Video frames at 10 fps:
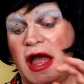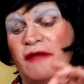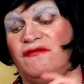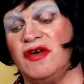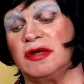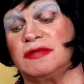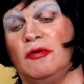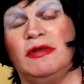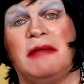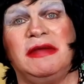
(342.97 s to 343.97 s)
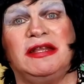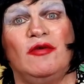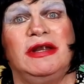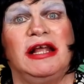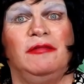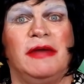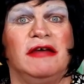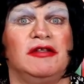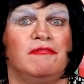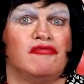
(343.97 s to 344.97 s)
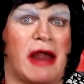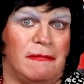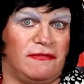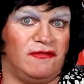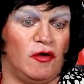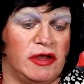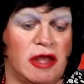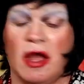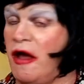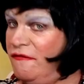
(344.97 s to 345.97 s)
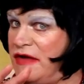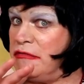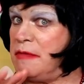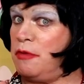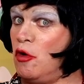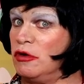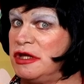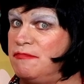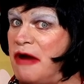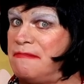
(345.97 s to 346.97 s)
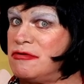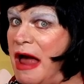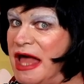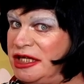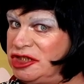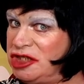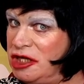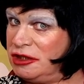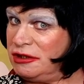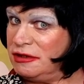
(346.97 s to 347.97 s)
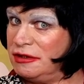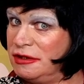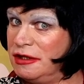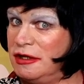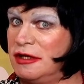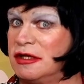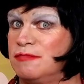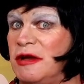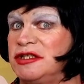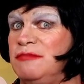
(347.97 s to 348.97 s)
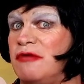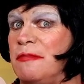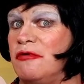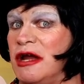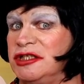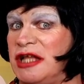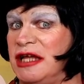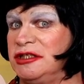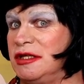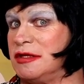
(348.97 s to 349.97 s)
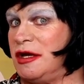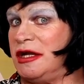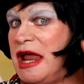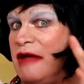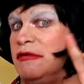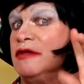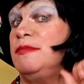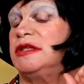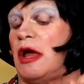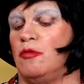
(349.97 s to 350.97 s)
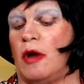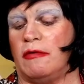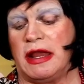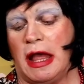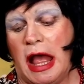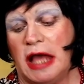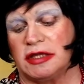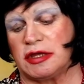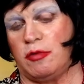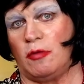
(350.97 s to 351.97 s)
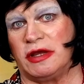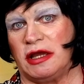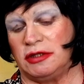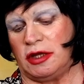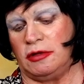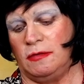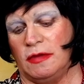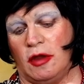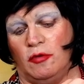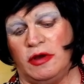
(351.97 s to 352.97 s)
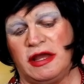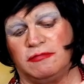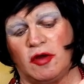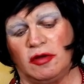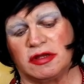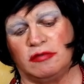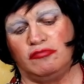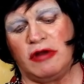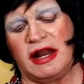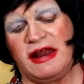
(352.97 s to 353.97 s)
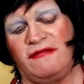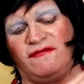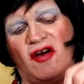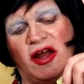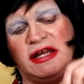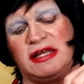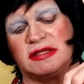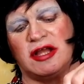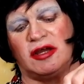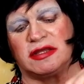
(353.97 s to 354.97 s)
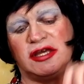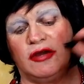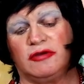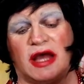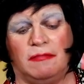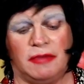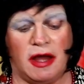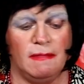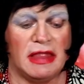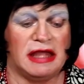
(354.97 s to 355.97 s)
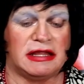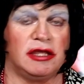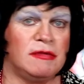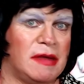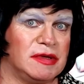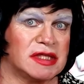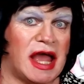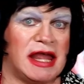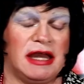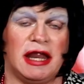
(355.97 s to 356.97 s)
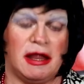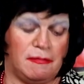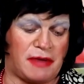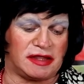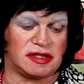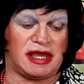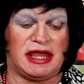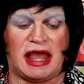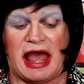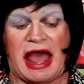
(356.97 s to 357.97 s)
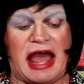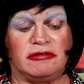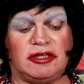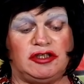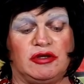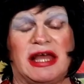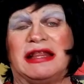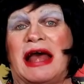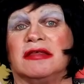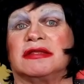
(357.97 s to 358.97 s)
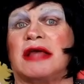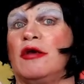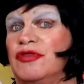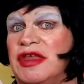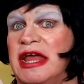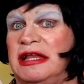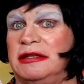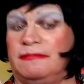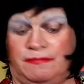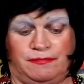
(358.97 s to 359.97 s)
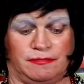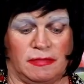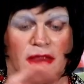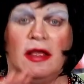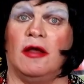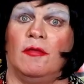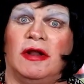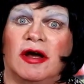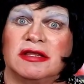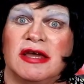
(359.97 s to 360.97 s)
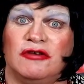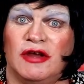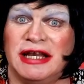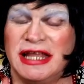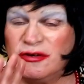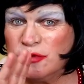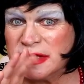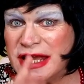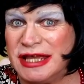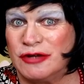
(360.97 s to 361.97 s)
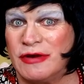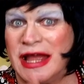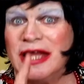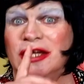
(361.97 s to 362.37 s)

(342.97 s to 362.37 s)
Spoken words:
And first of all, let me do a little bit of the prep for you. Very important, your preparation, especially preparation H in certain areas, but don't worry. So what we're going to do, we have got some really finely sliced cucumber. Now you may be saying, Betty, how did you get that so thin? Well, I'll tell you a little secret.